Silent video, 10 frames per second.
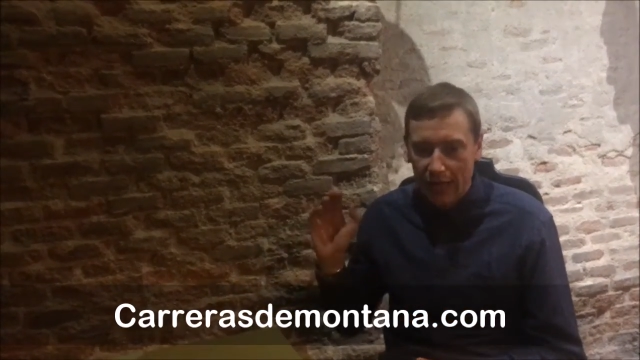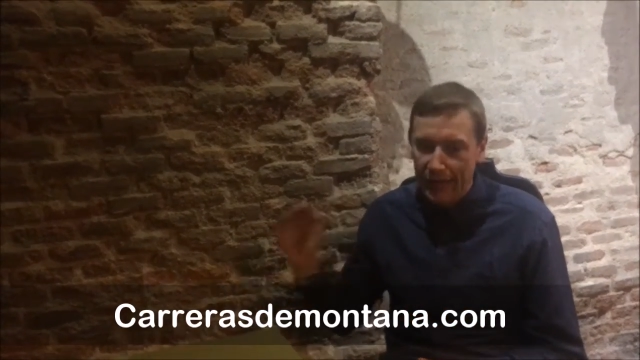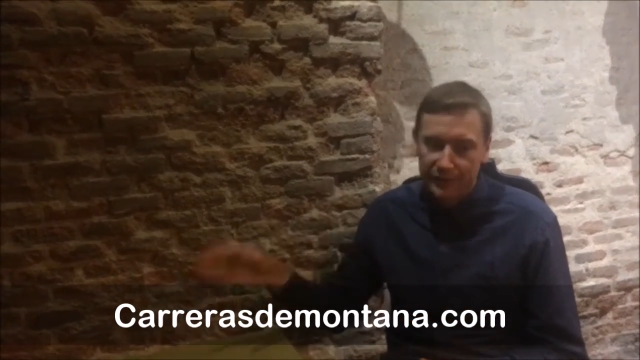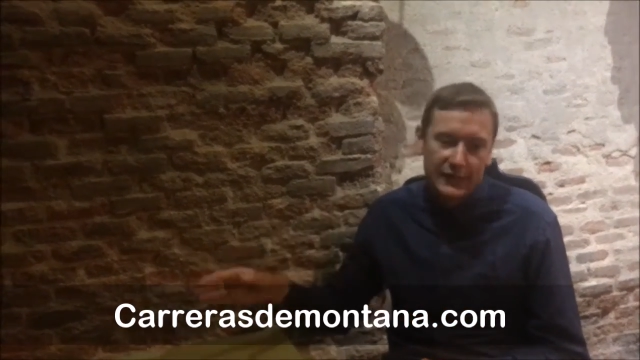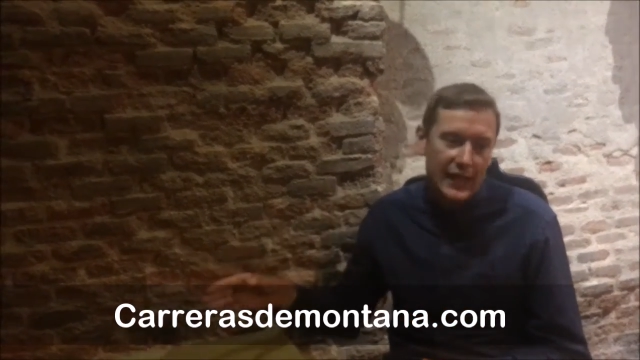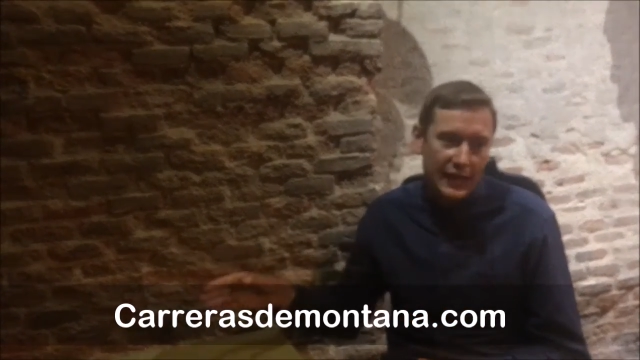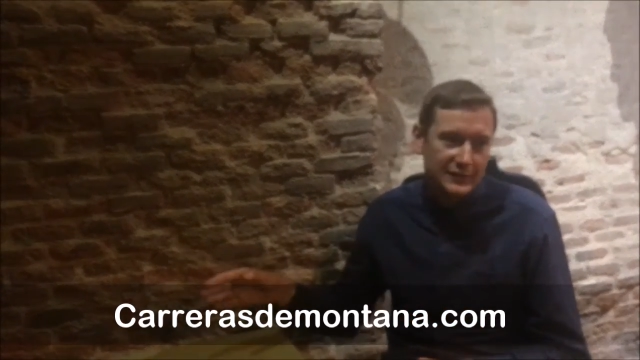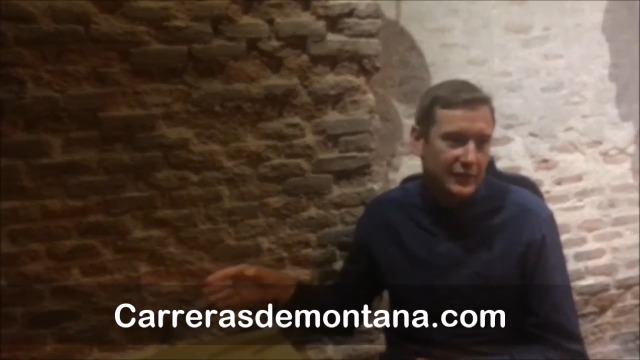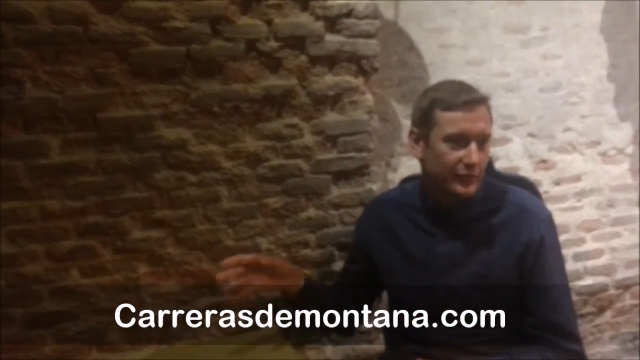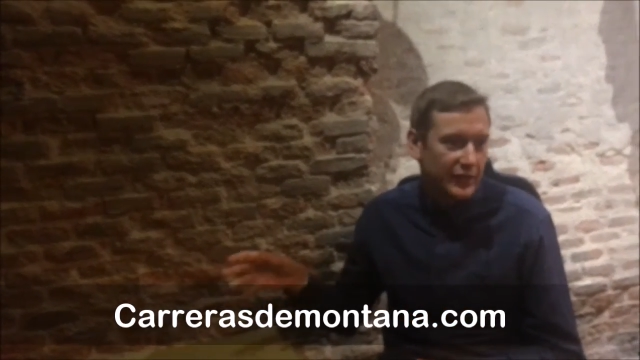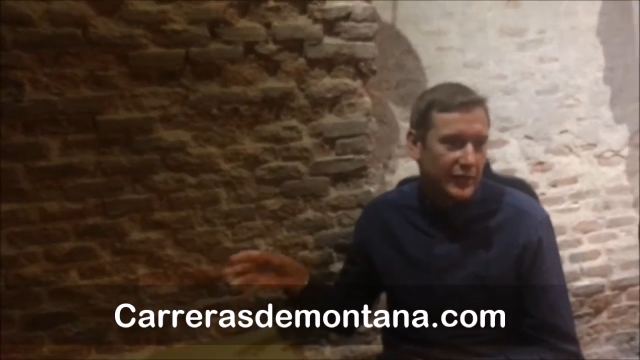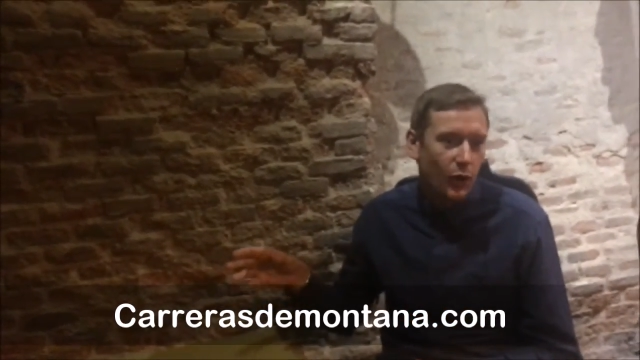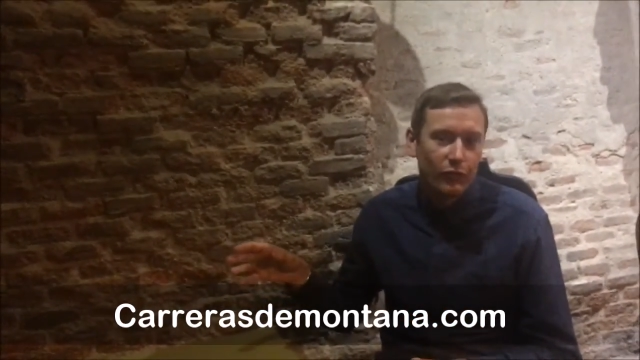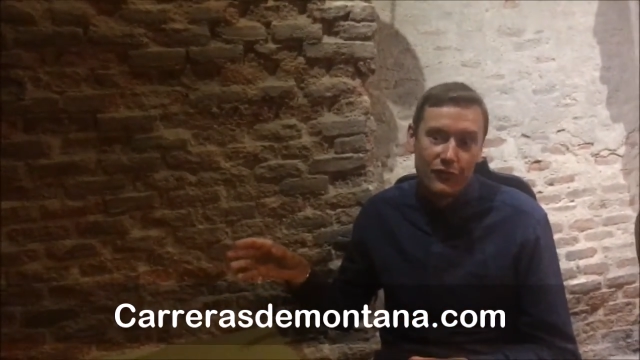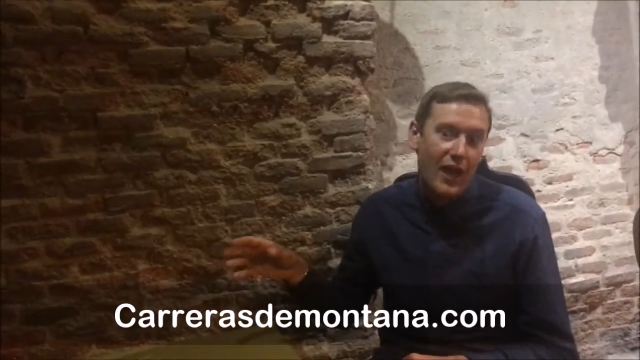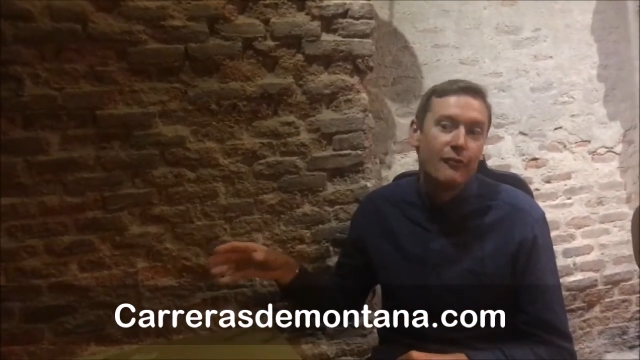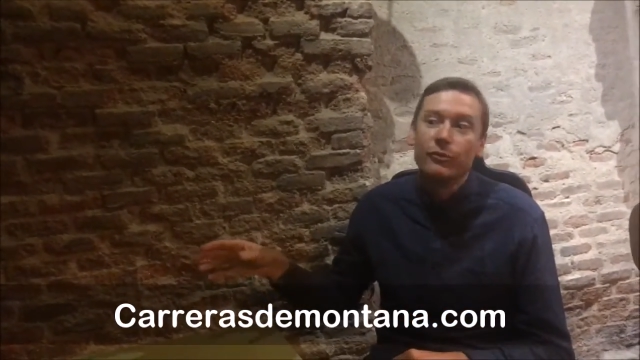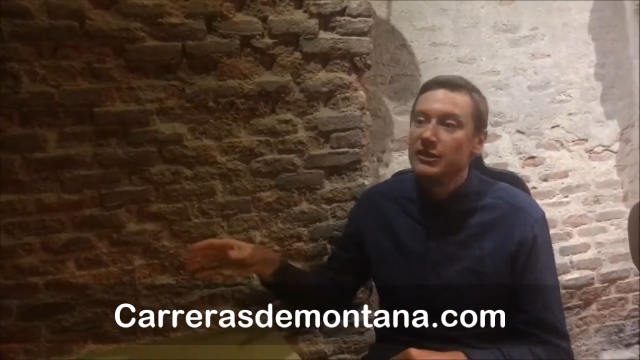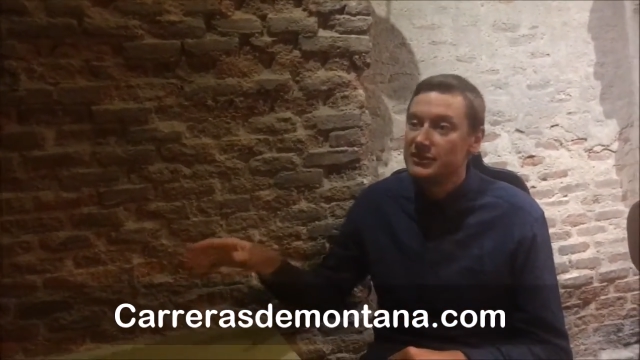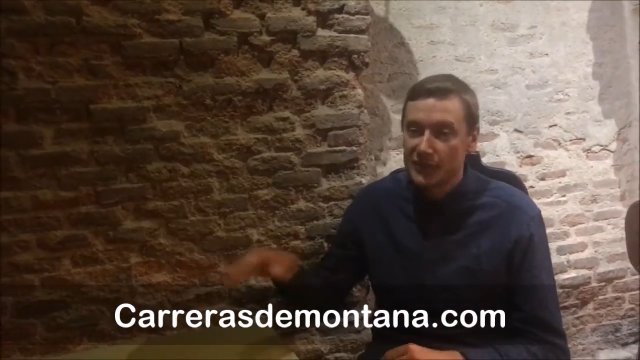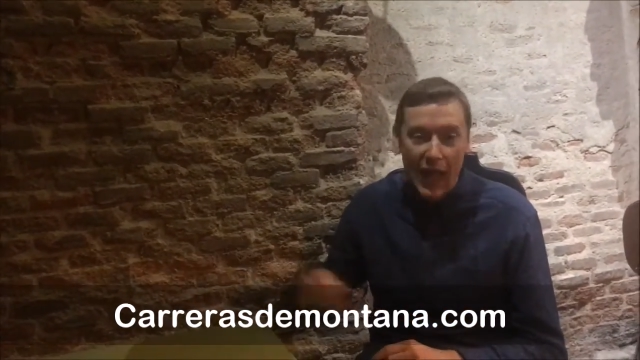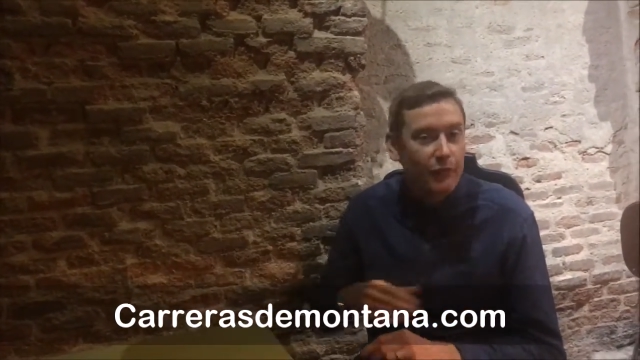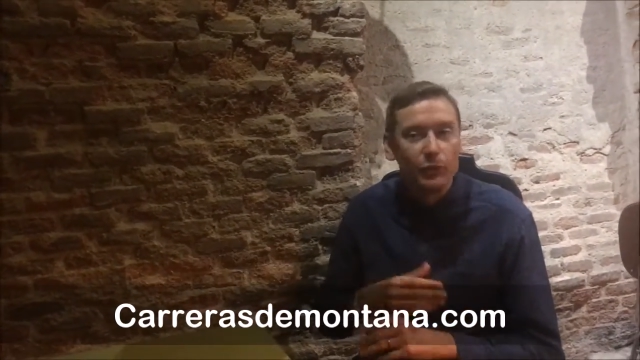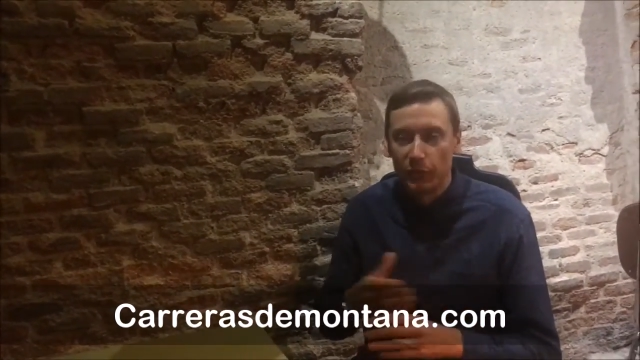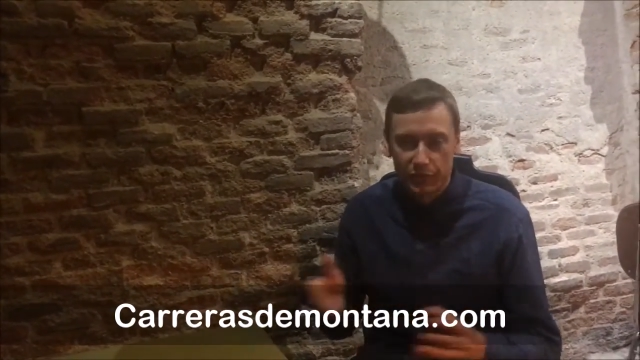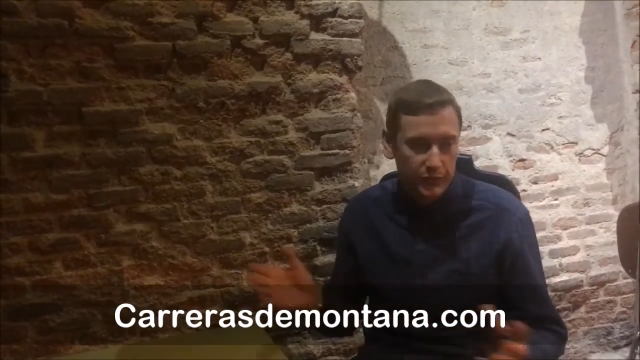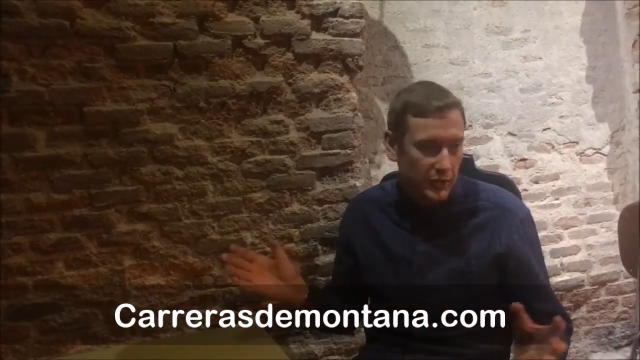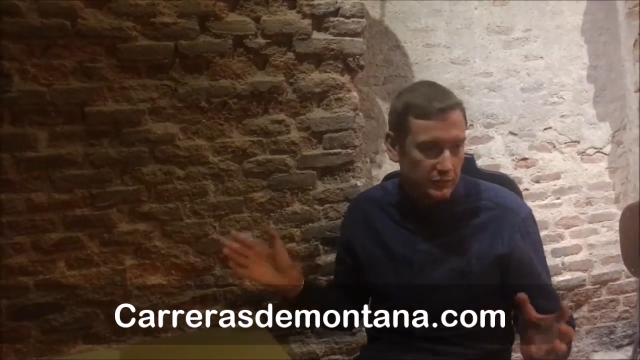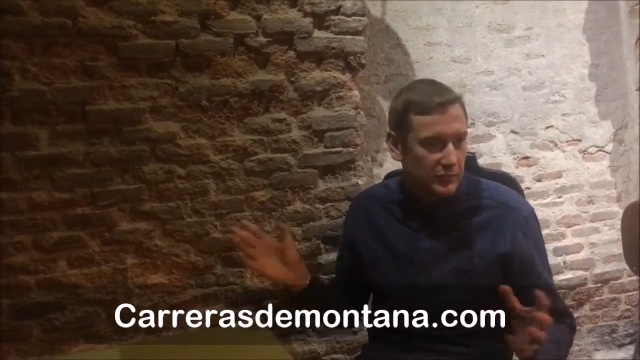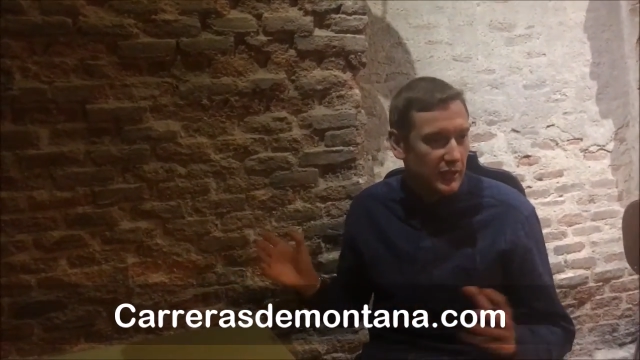athlete activity off of everyone's phone,